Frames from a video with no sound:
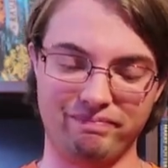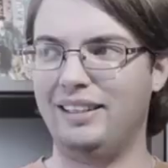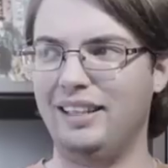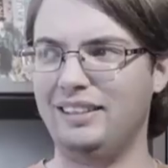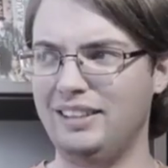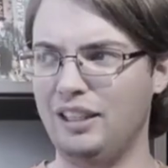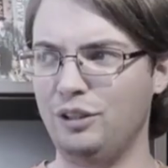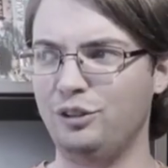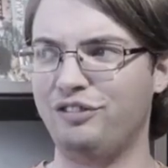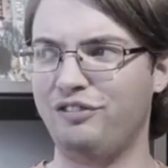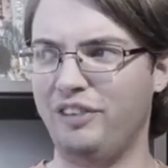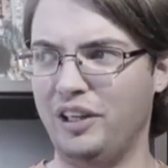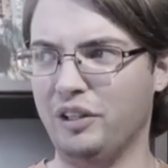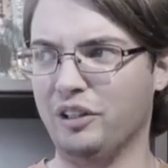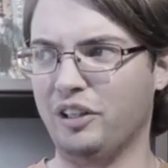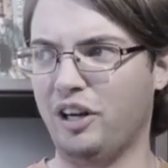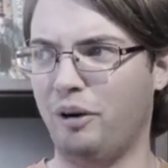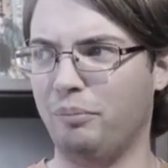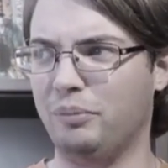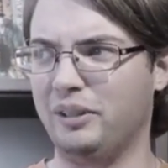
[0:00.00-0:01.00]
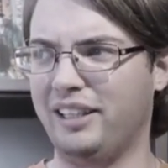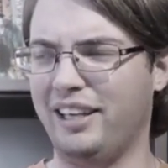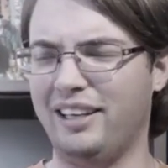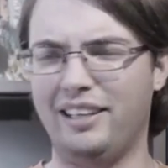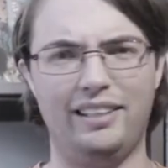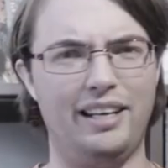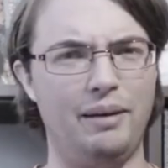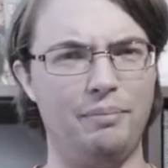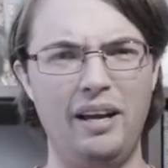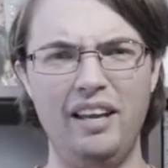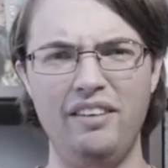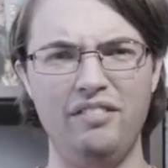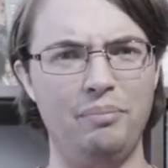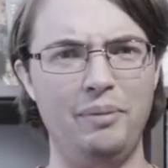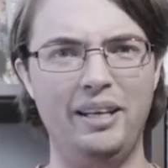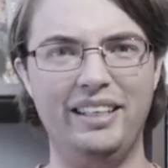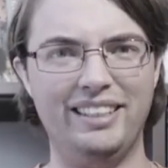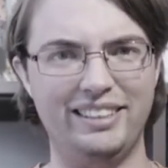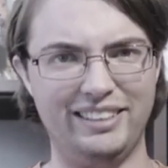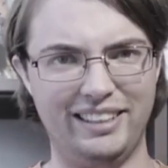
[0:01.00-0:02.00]
That sounds very complicated. Am I even
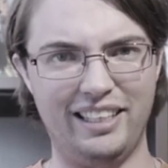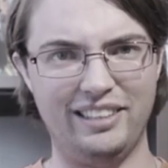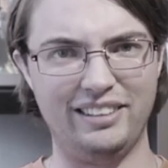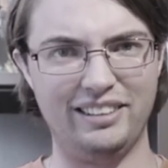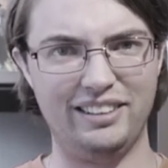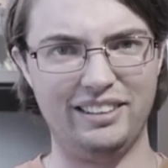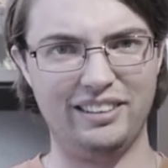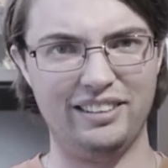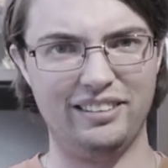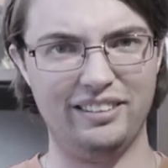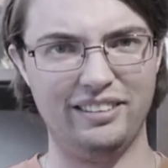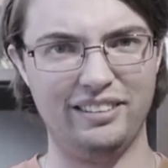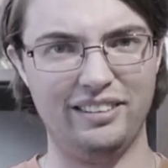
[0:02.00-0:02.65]
making sense?